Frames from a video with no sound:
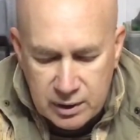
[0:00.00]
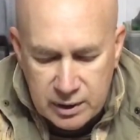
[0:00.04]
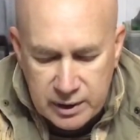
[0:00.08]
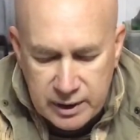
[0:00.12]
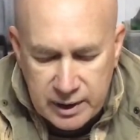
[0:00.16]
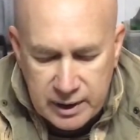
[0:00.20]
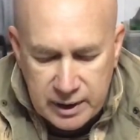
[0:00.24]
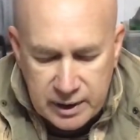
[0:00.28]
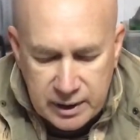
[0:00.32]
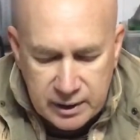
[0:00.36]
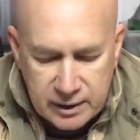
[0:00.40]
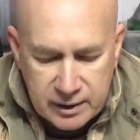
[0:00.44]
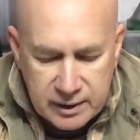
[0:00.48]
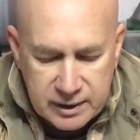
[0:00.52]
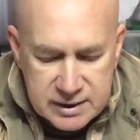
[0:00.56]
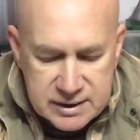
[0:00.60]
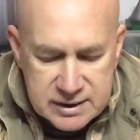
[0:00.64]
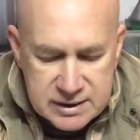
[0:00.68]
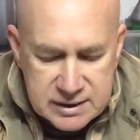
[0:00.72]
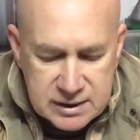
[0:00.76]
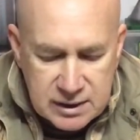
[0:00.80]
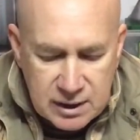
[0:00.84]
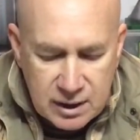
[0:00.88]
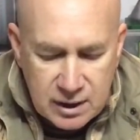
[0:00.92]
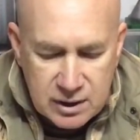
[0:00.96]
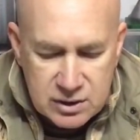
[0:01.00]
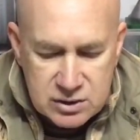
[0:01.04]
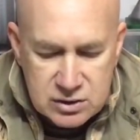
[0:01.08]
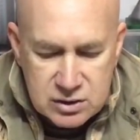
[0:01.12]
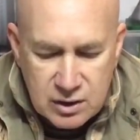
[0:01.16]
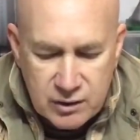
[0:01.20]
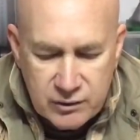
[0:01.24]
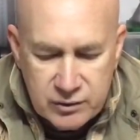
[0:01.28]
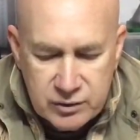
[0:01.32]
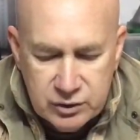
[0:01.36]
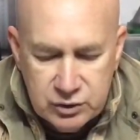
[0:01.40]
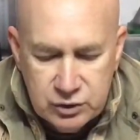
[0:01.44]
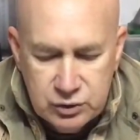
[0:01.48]
and the size
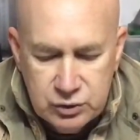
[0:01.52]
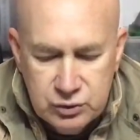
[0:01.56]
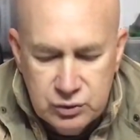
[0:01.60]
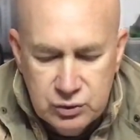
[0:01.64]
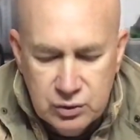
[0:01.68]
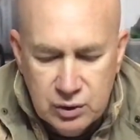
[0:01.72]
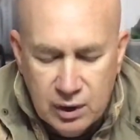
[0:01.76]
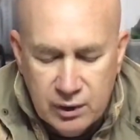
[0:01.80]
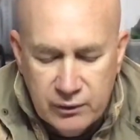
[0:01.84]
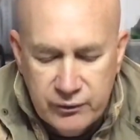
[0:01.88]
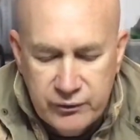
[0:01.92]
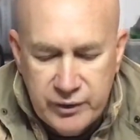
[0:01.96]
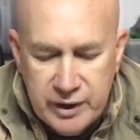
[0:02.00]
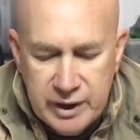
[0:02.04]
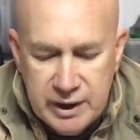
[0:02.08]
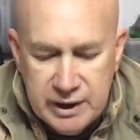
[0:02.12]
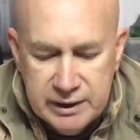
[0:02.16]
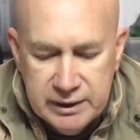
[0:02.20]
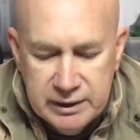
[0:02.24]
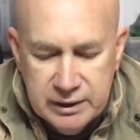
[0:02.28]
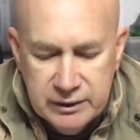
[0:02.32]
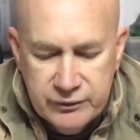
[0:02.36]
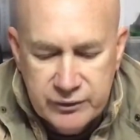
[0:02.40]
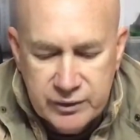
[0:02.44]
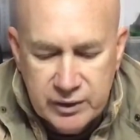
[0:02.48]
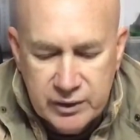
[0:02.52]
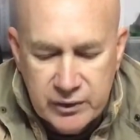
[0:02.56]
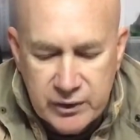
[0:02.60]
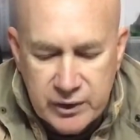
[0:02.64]
of the two are fairly different.